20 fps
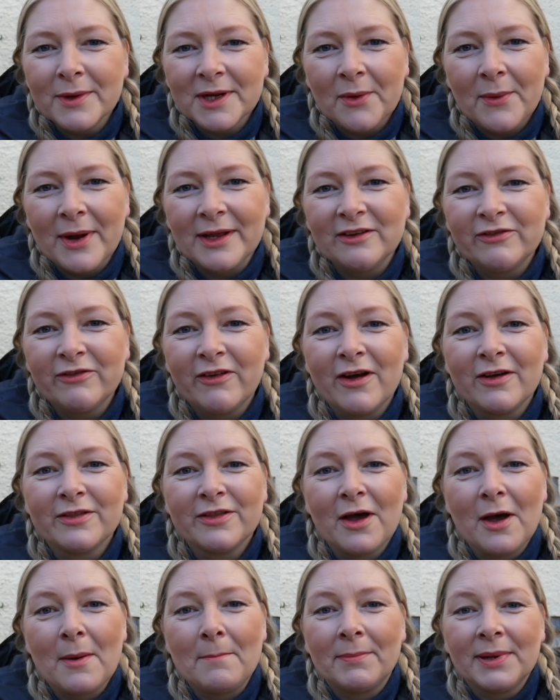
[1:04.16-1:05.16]
we go any
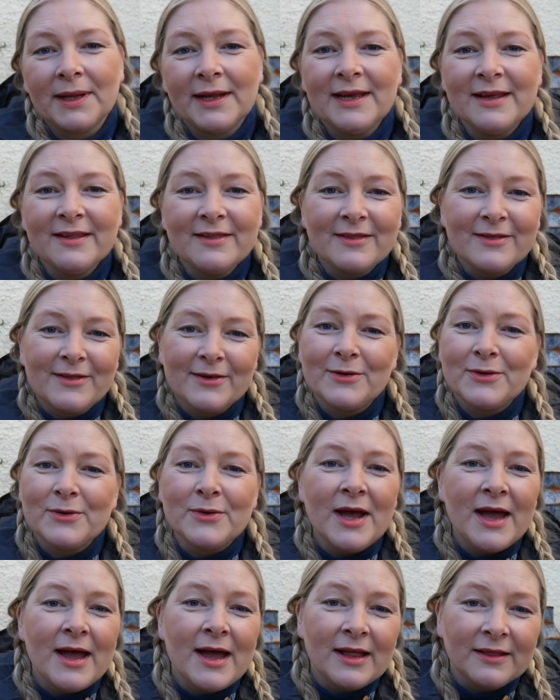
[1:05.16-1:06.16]
further, please
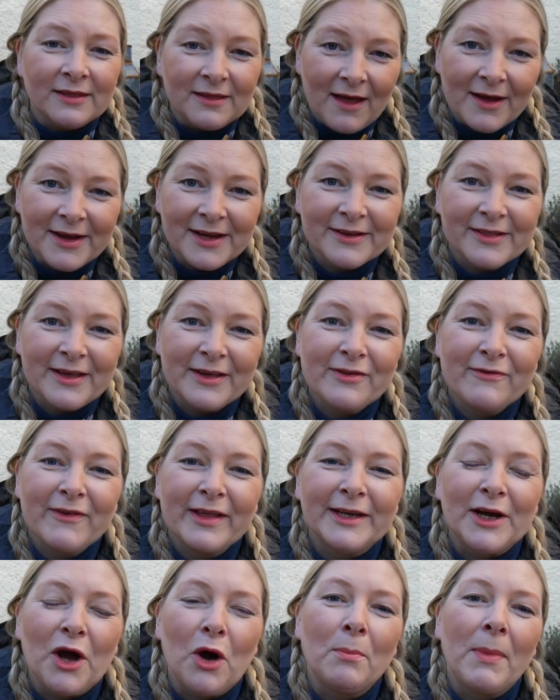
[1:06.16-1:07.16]
do like this
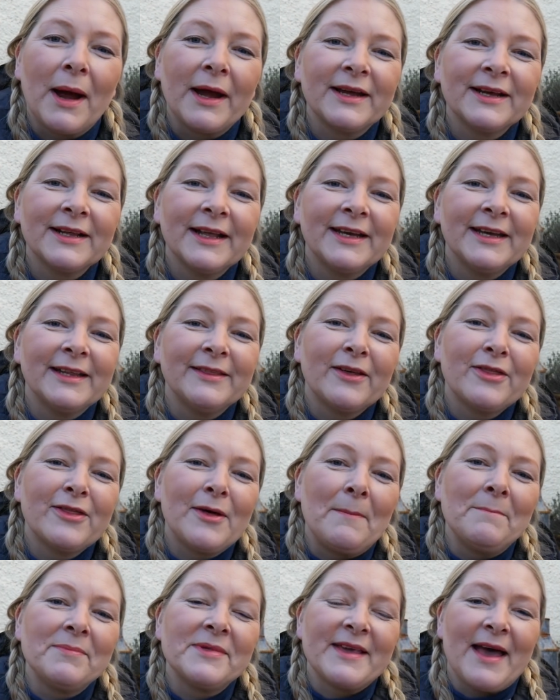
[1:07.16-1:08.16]
video by clicking the
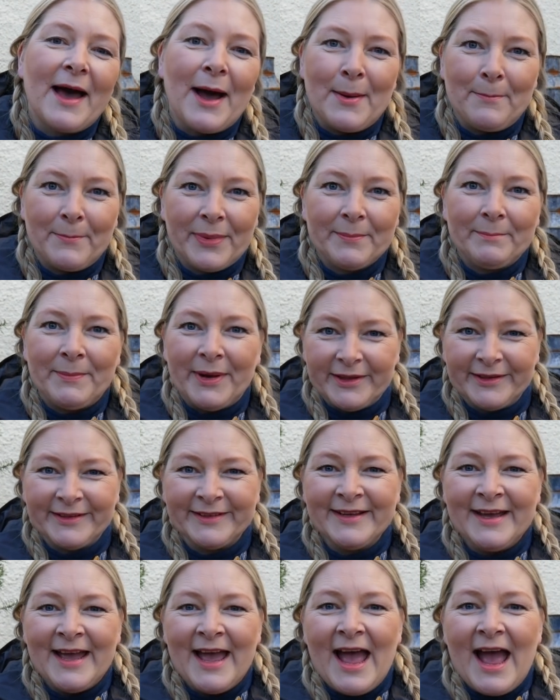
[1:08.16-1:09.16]
thumbs up
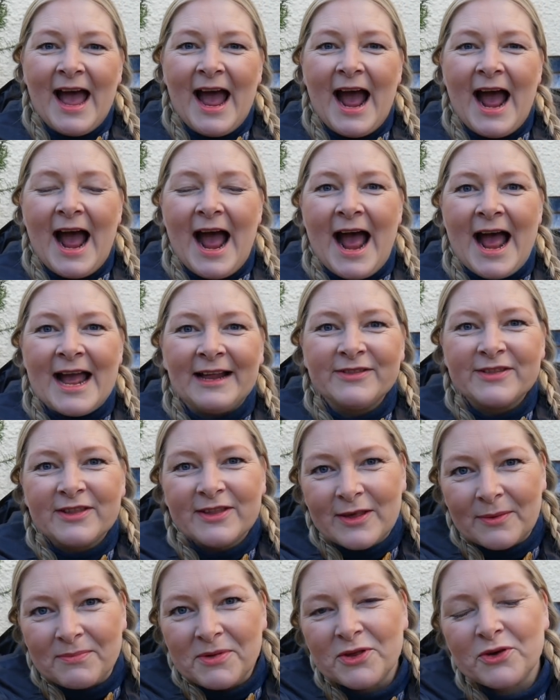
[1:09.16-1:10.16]
button and
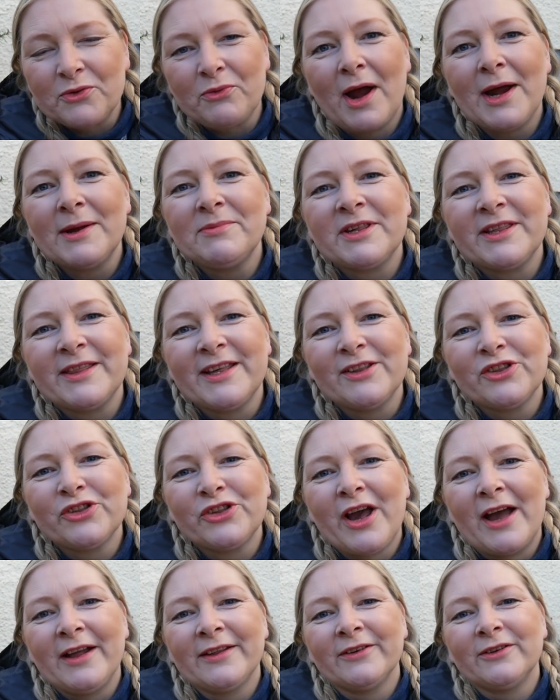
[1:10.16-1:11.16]
subscribe to this
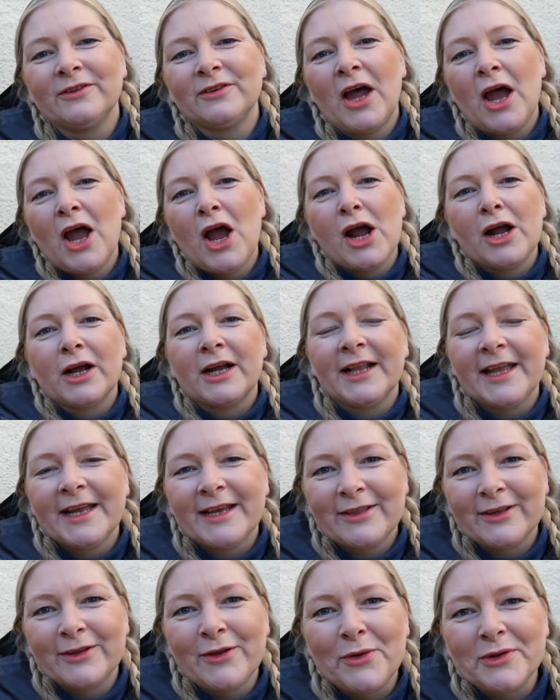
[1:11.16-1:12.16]
channel.
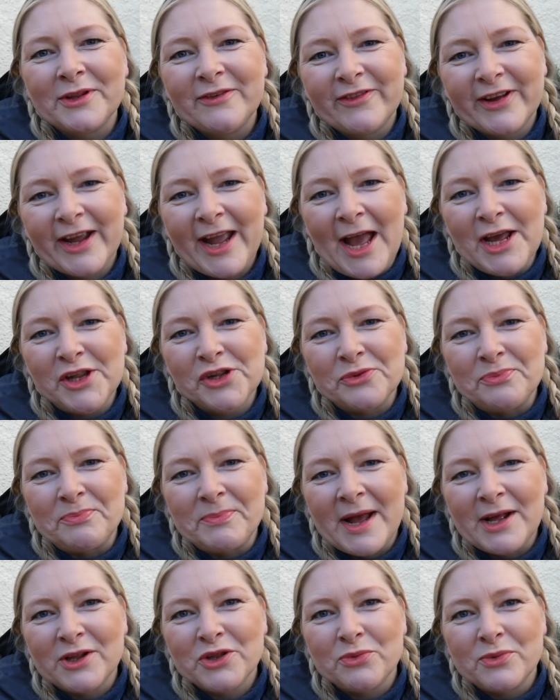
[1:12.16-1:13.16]
Click the notification
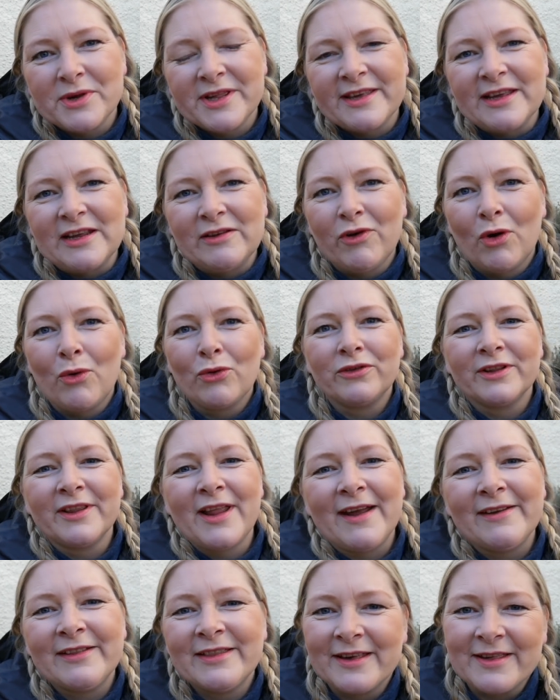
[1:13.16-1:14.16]
bell to receive all the
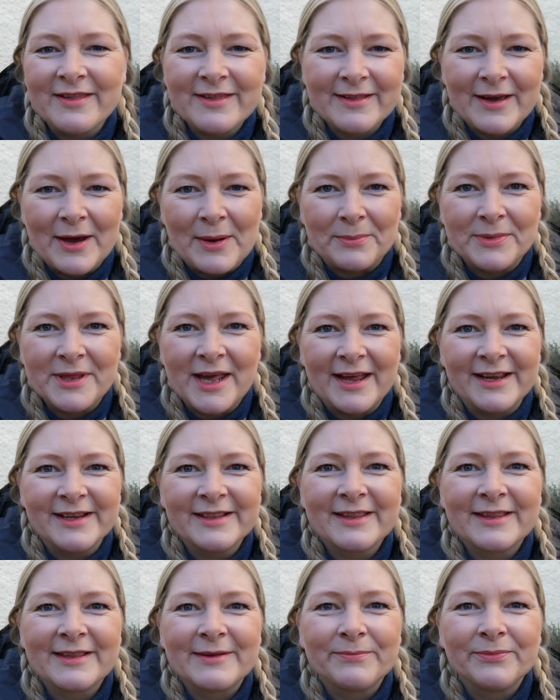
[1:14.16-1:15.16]
latest
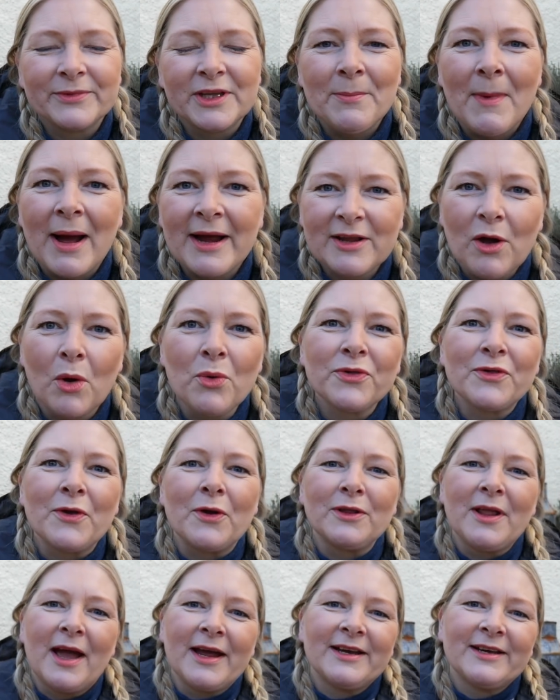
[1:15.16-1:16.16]
updates. You might
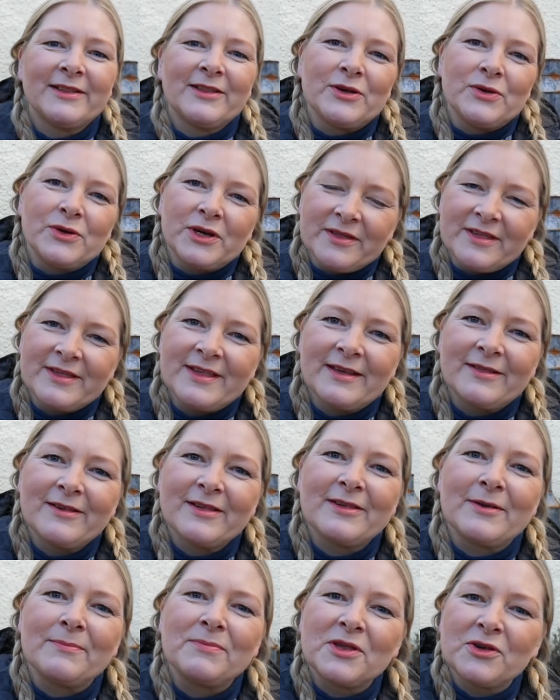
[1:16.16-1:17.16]
also like to consider
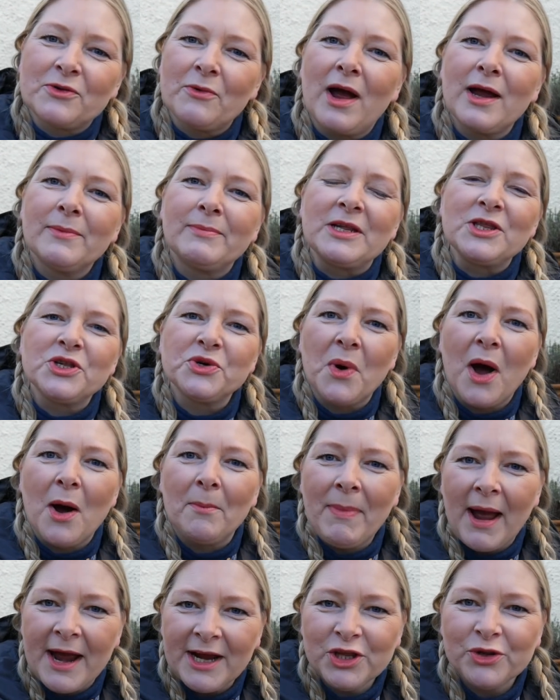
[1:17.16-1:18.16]
subscribing to
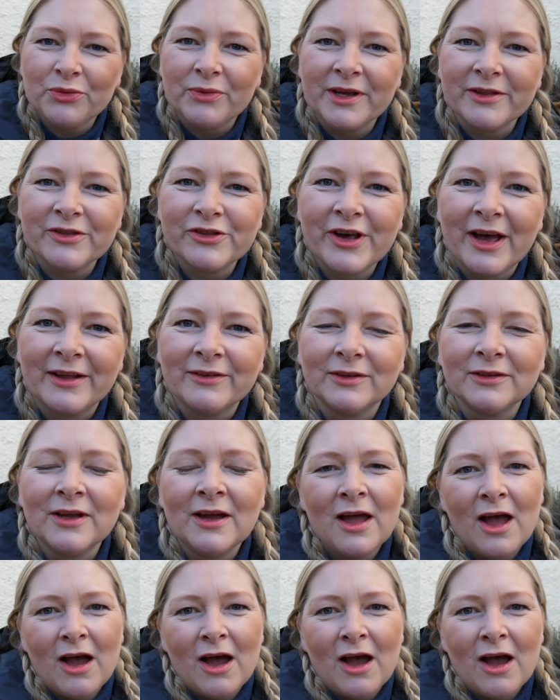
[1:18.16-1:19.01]
our Patreon channel